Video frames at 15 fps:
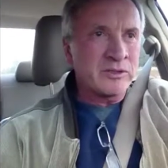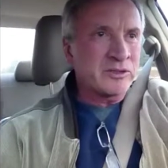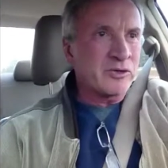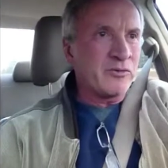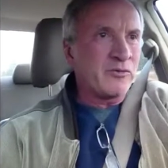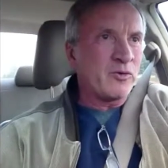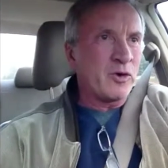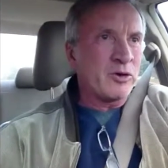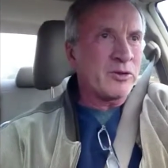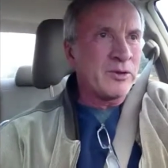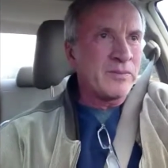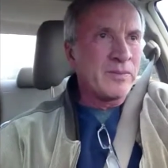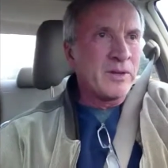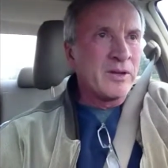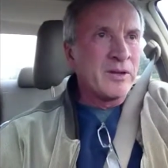and so forth,
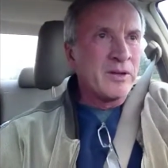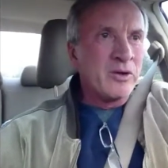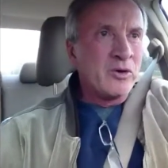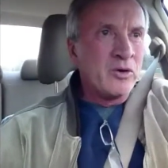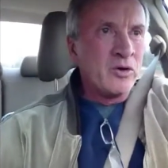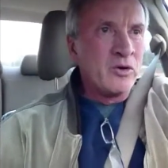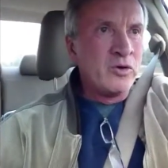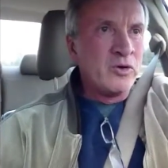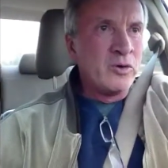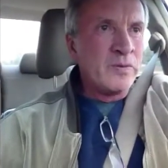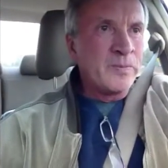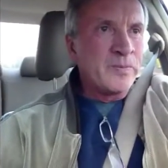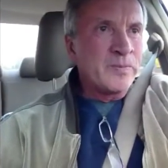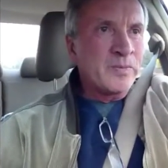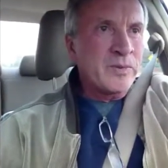who
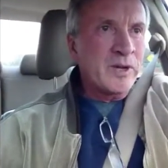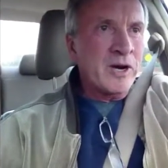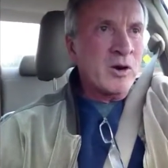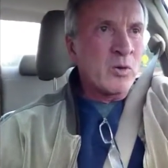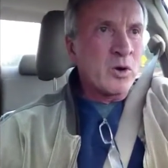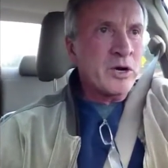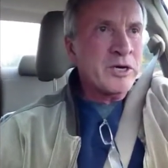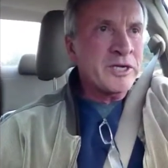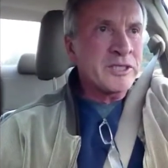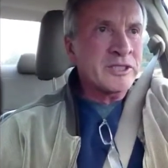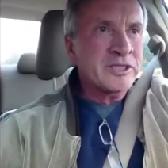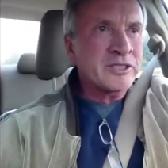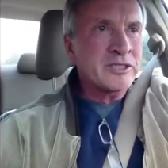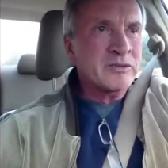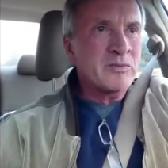are working
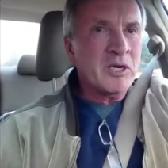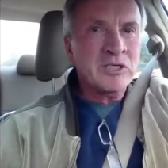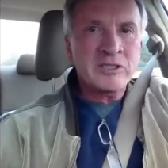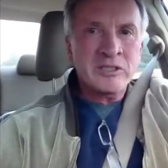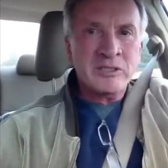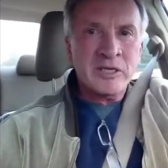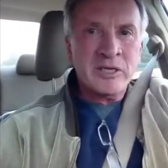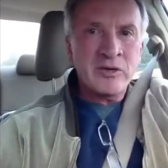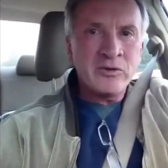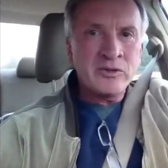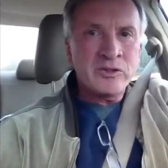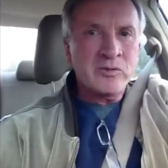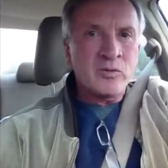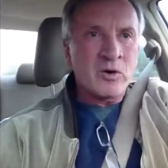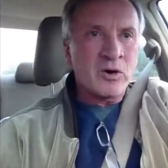just as much as they
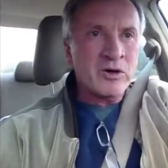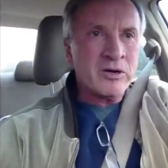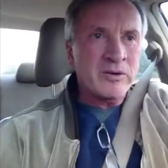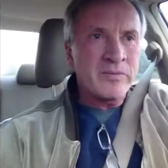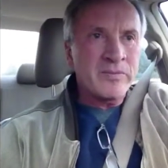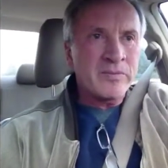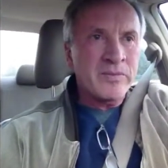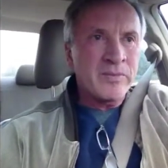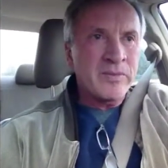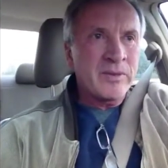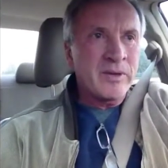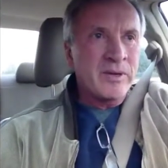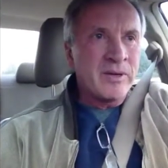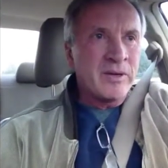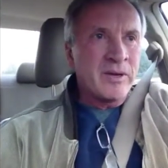used to work.
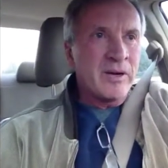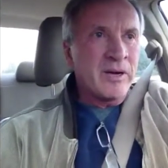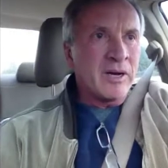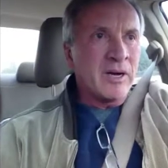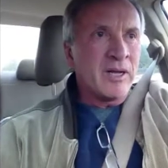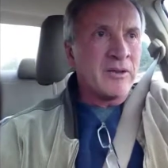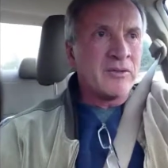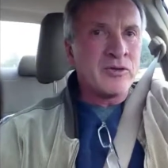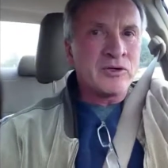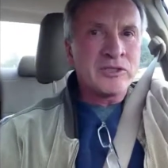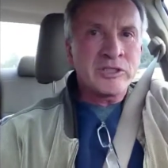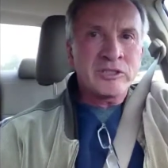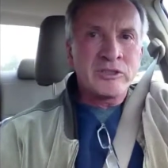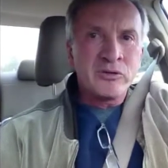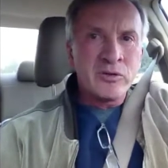Uh, they're
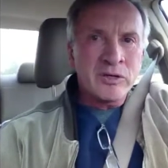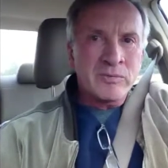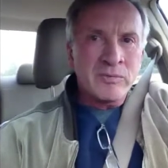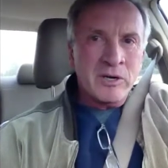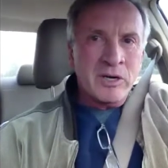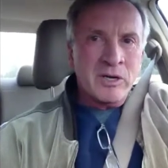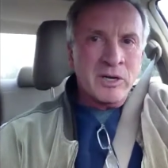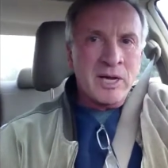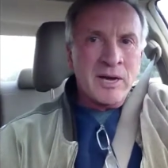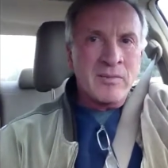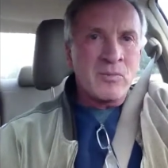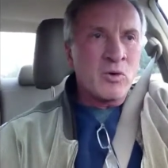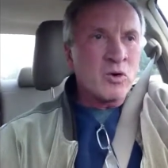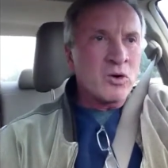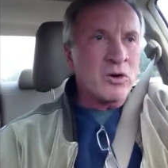just doing a
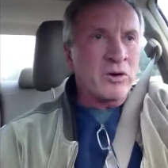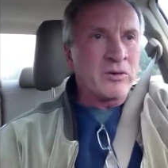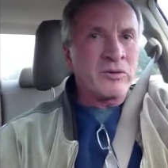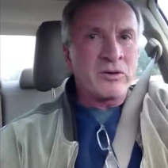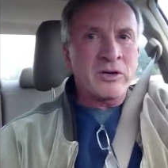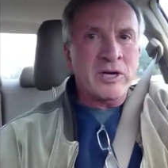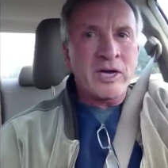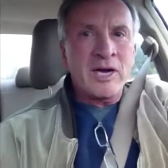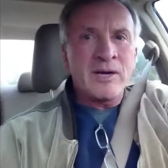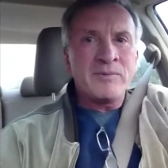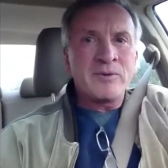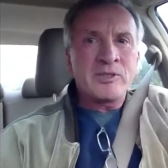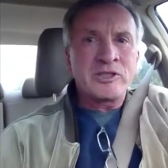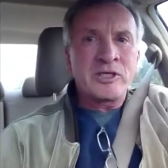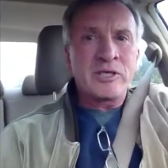lot more, they're
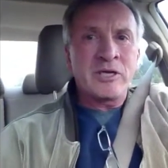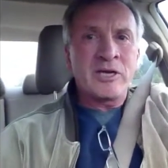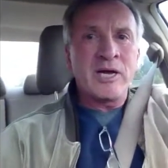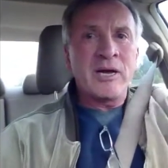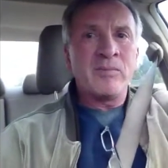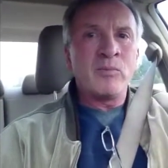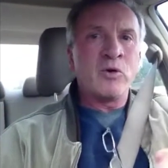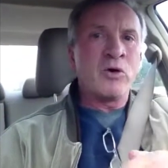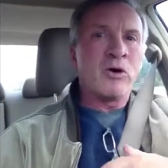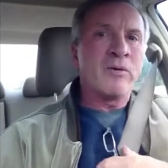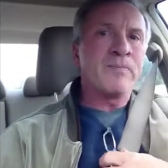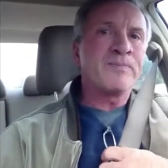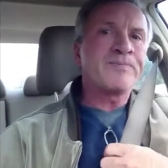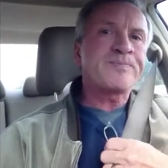accomplishing a lot more.